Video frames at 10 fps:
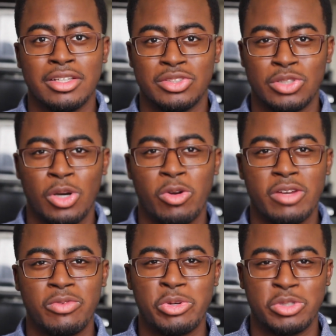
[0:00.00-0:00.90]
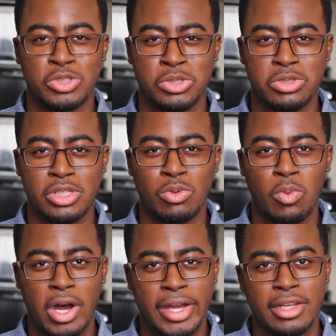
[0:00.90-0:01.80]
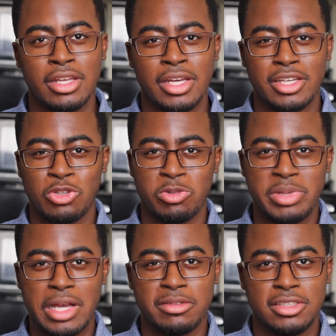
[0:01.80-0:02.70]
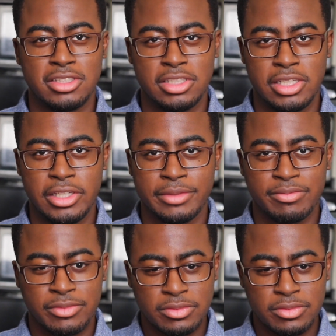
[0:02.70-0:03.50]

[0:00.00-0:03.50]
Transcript: So if we were truly white, you would be able to see